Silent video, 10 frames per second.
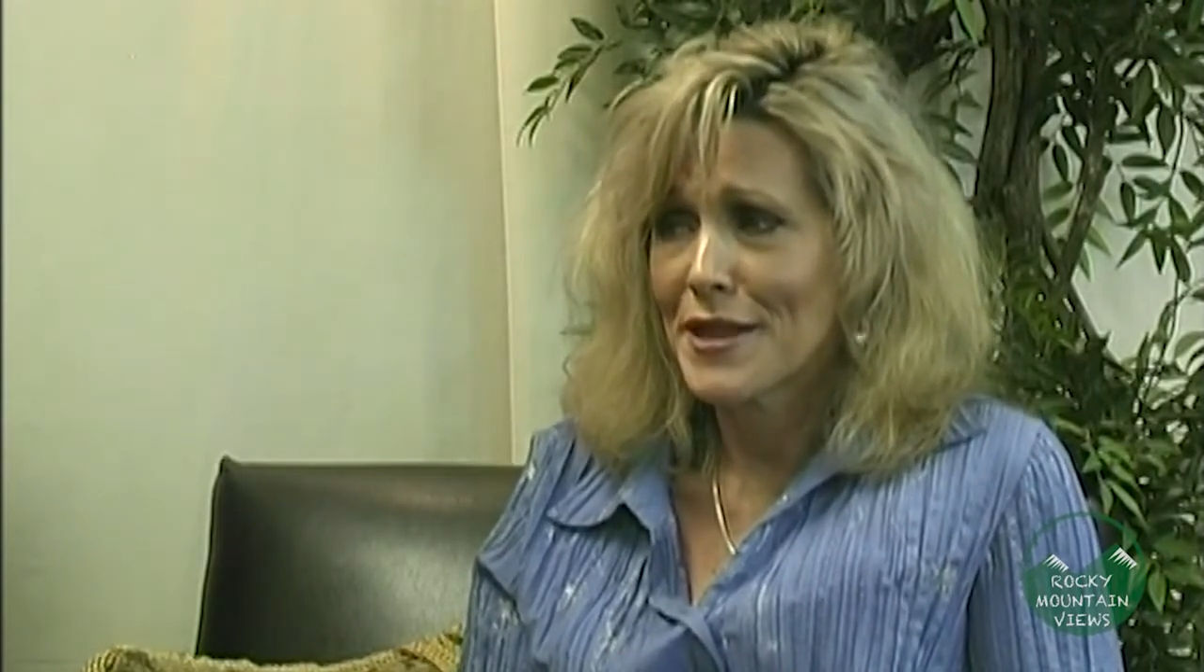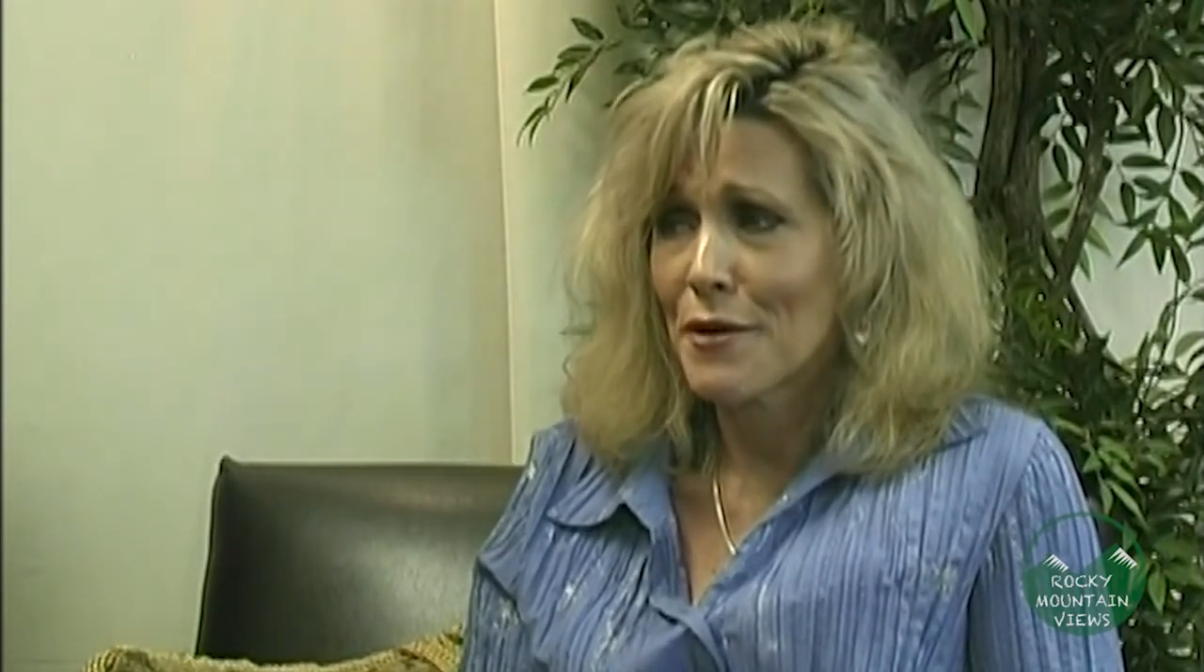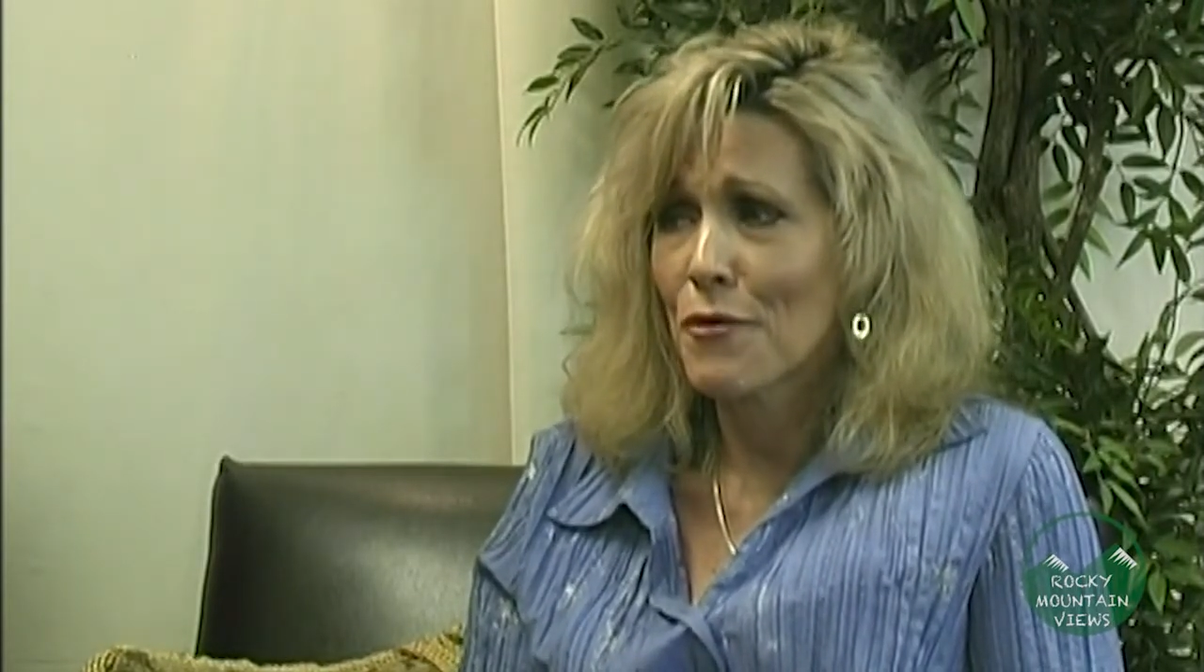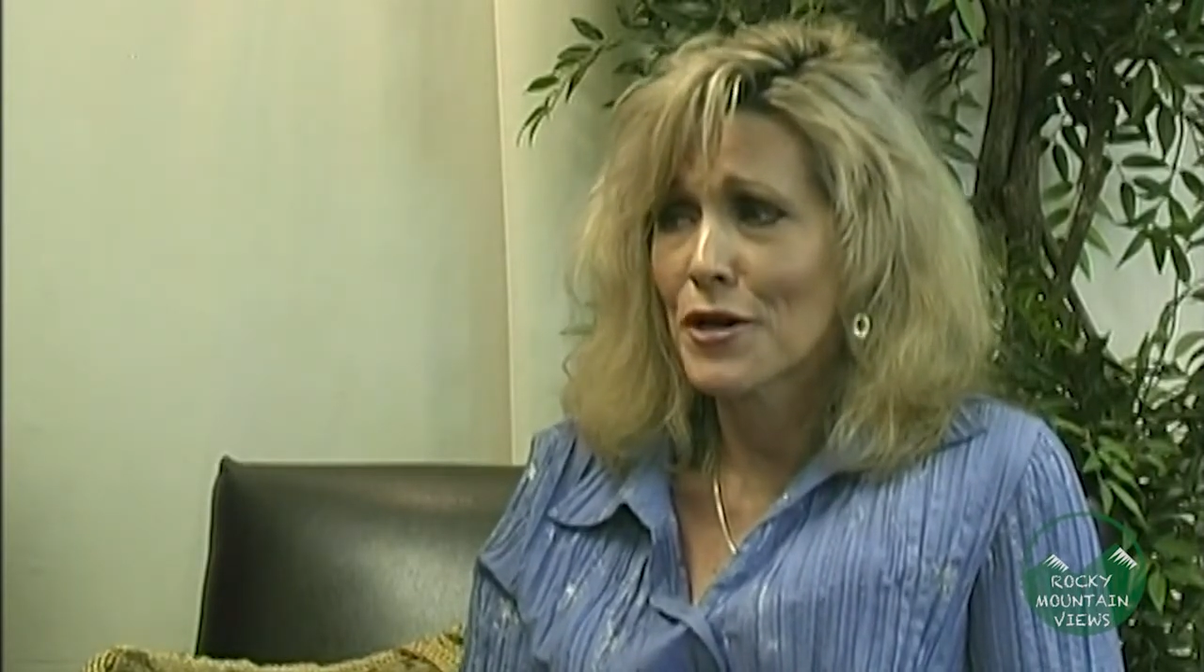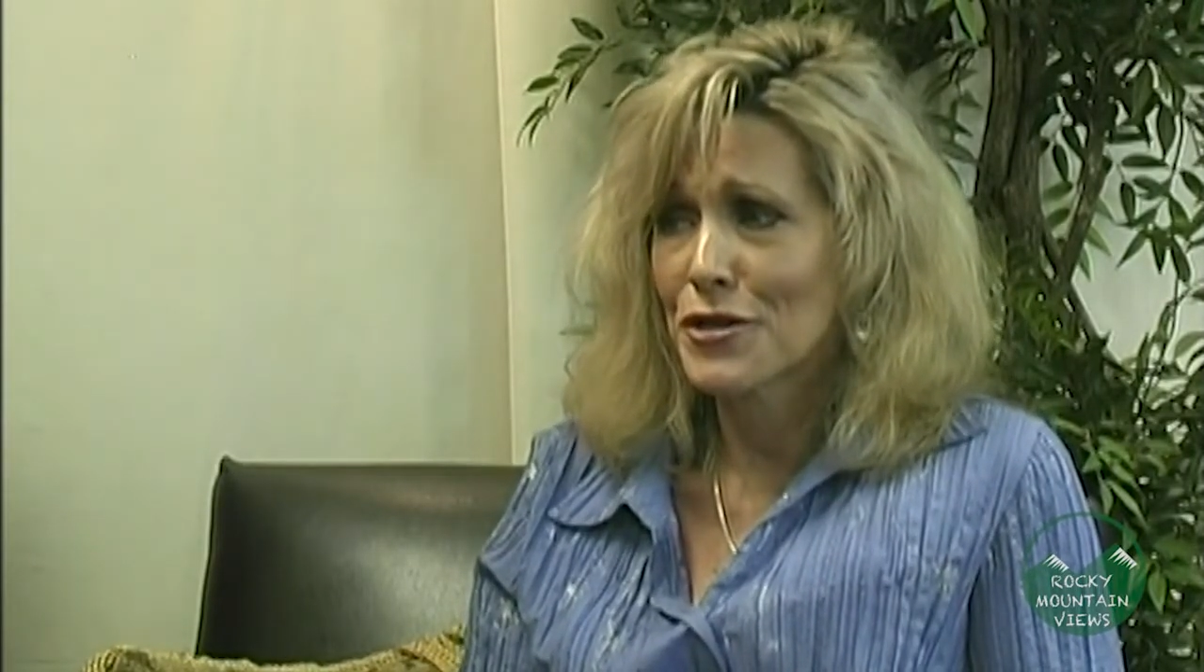they
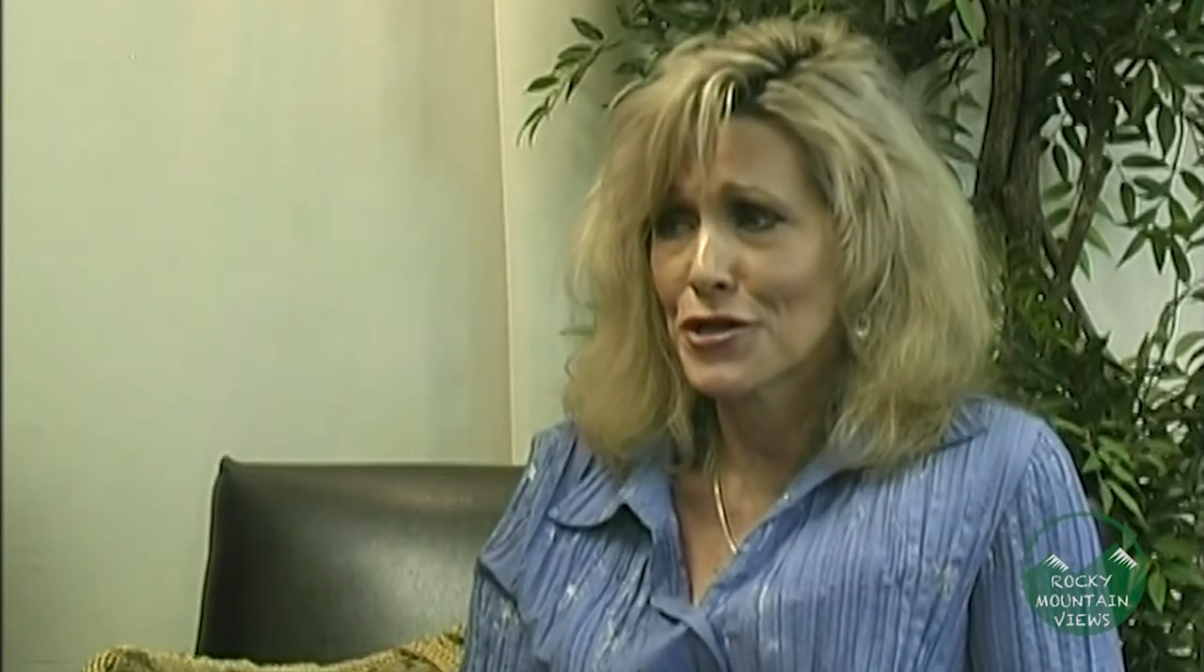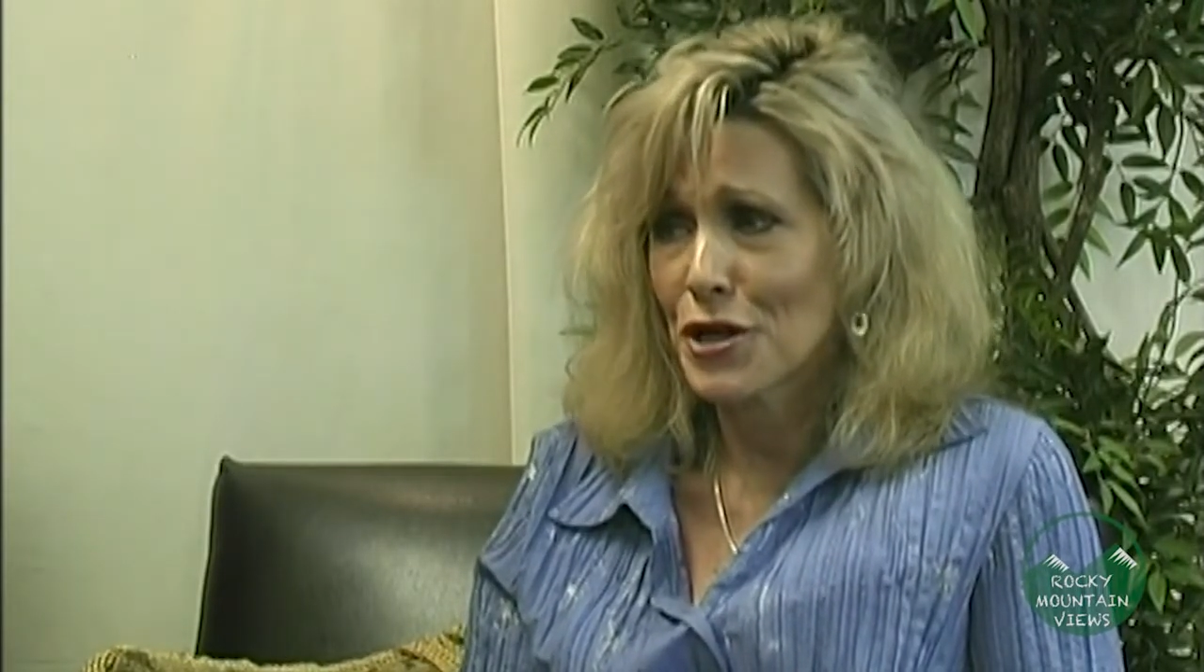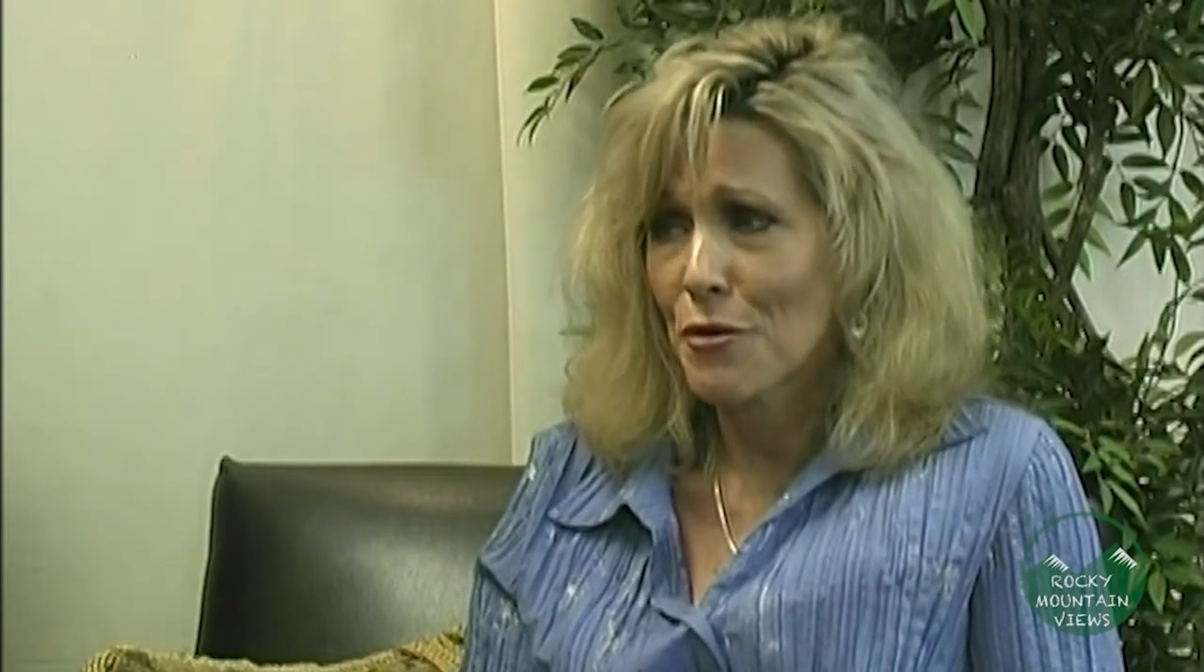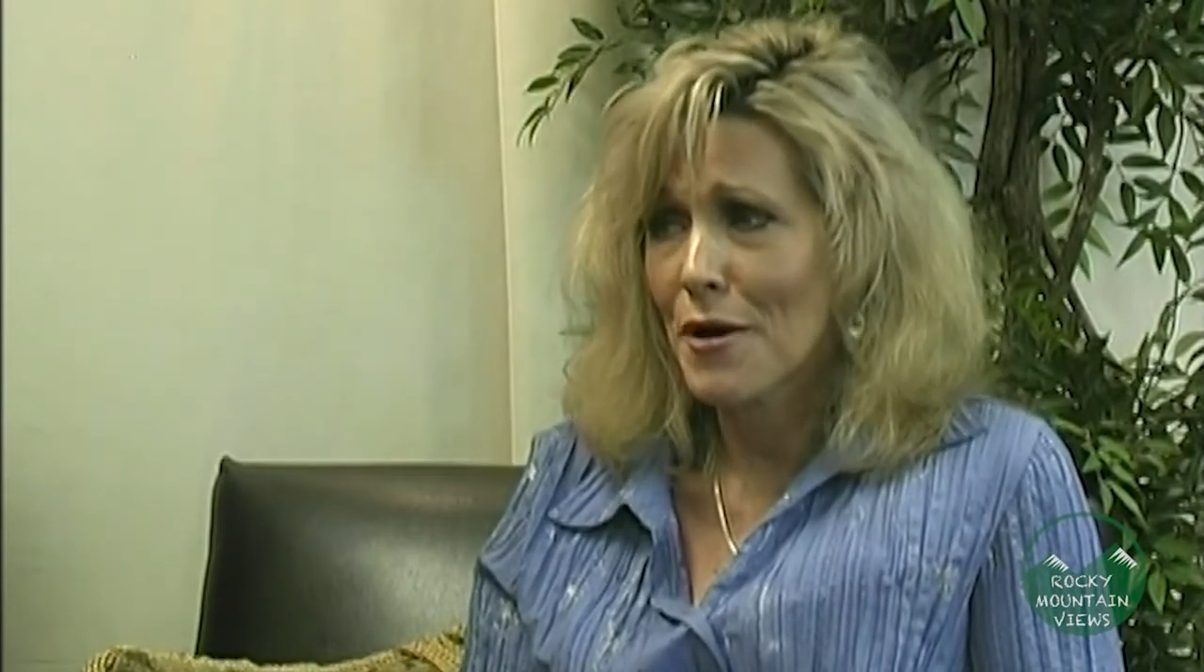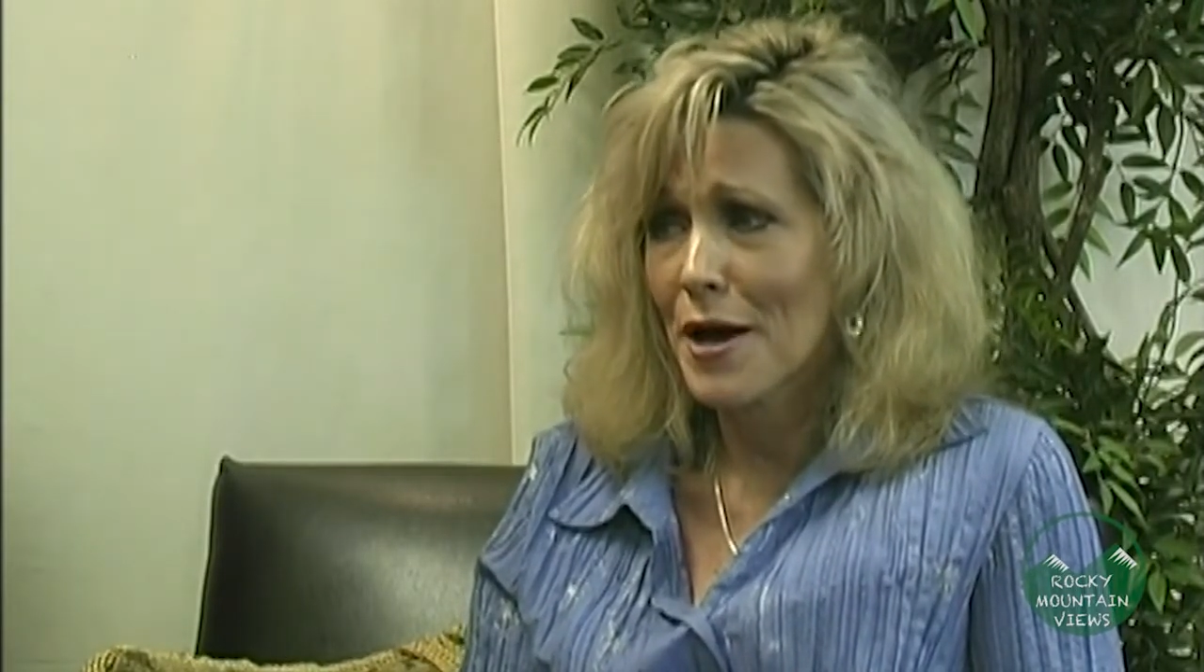want to
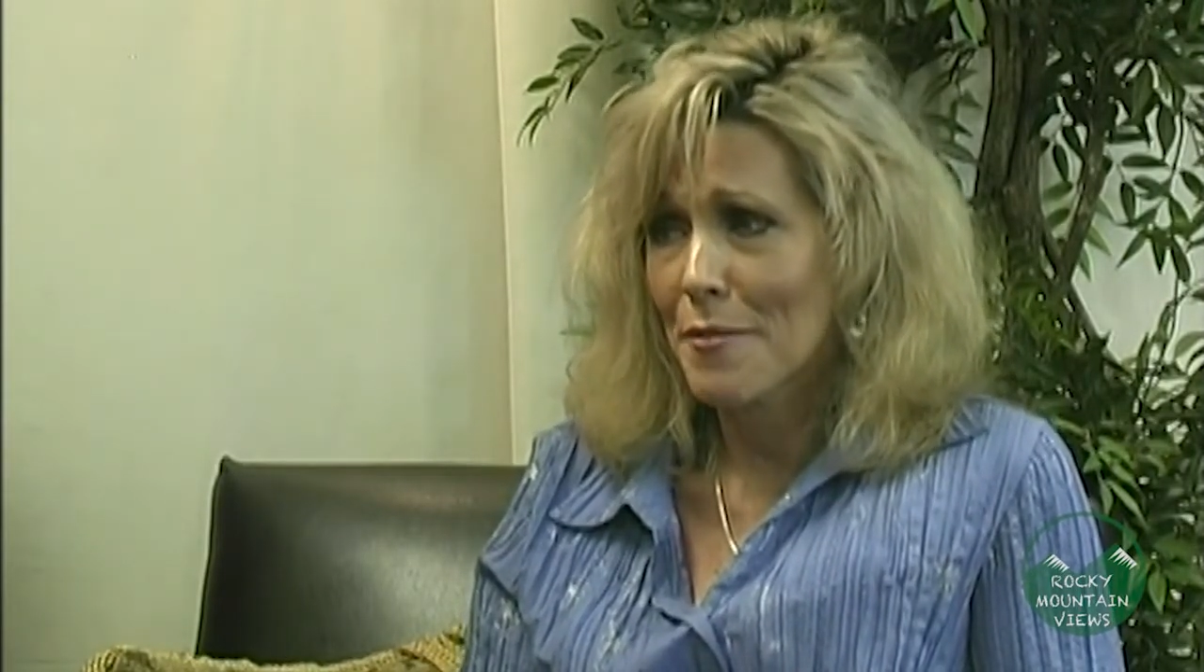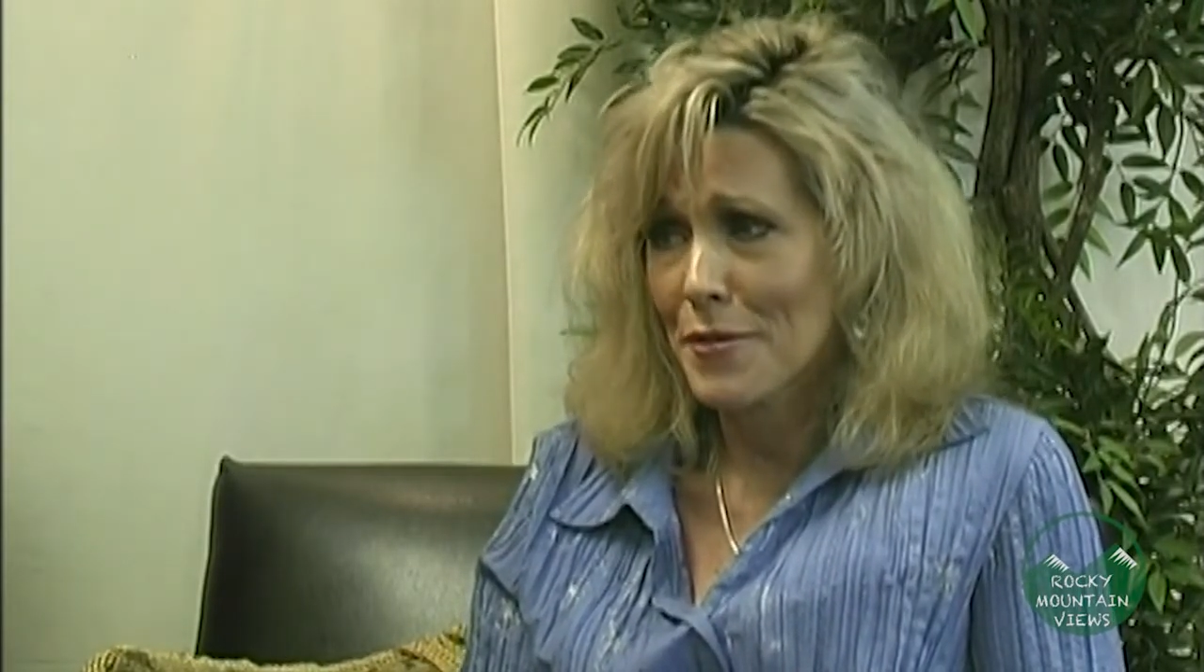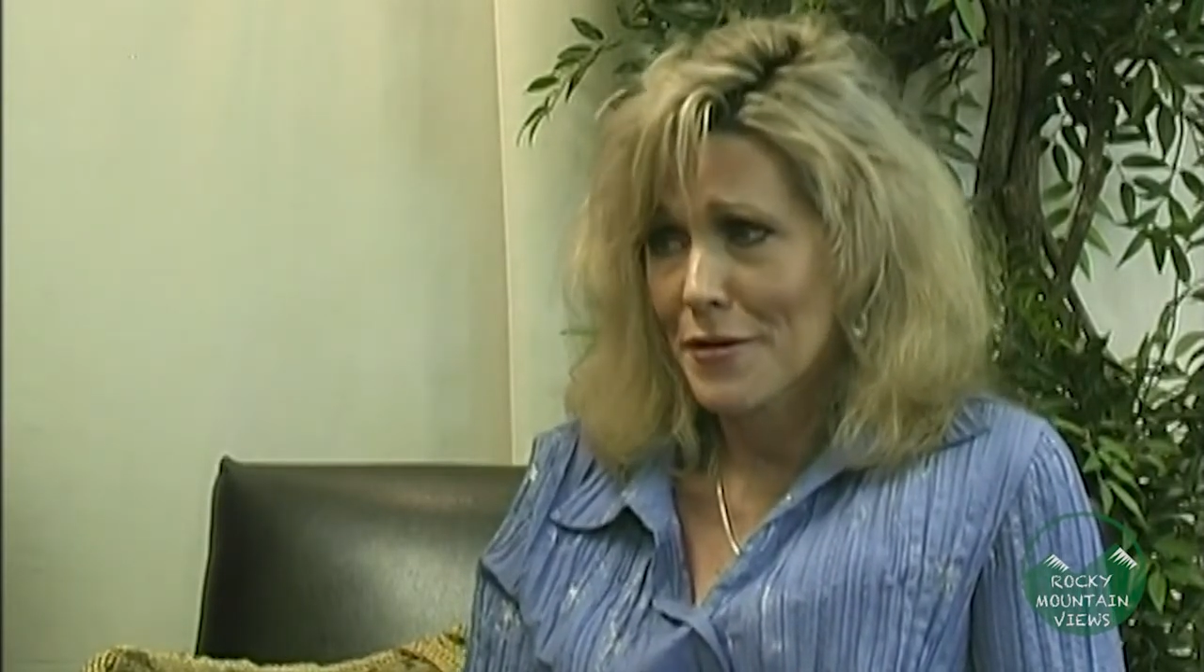show up